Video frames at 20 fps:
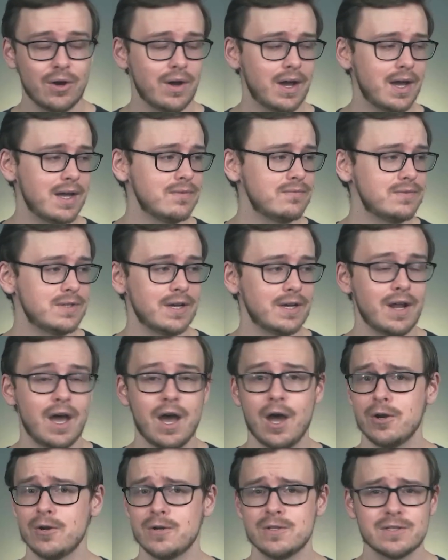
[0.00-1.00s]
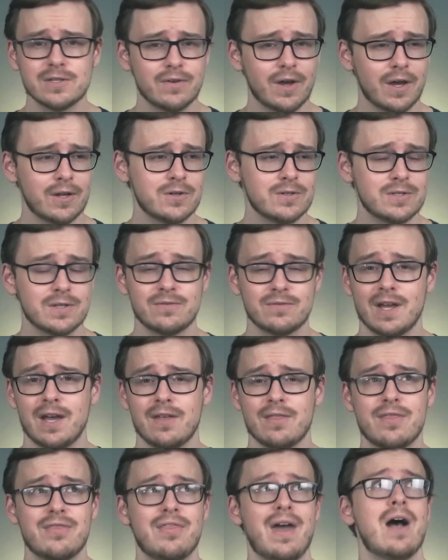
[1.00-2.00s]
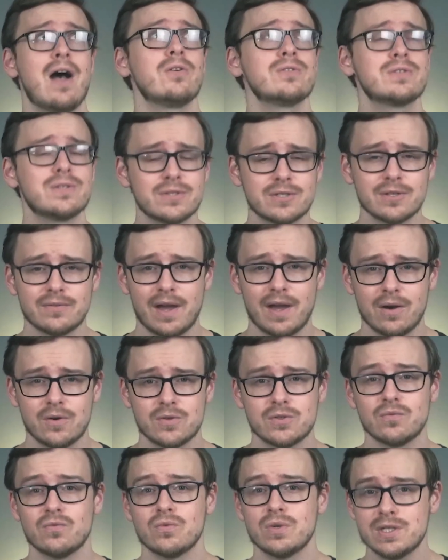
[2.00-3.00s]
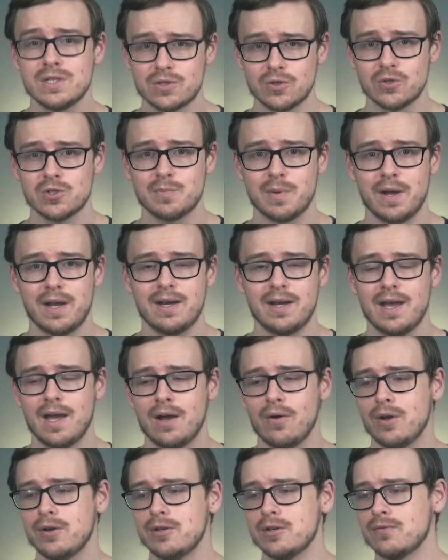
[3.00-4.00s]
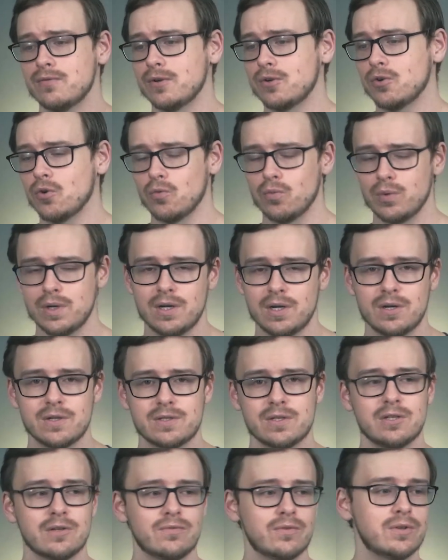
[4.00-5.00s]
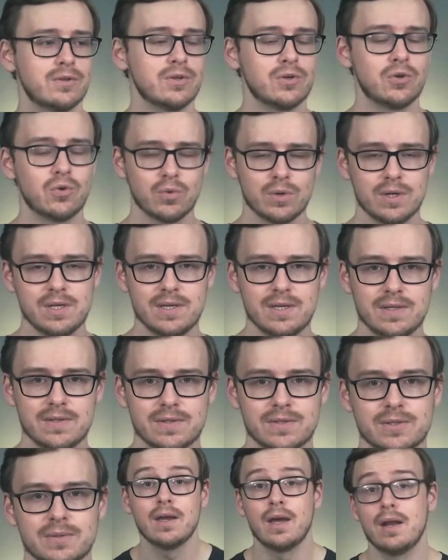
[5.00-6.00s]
I've done hundreds, if not thousands of hours of research by now on different careers and different degrees.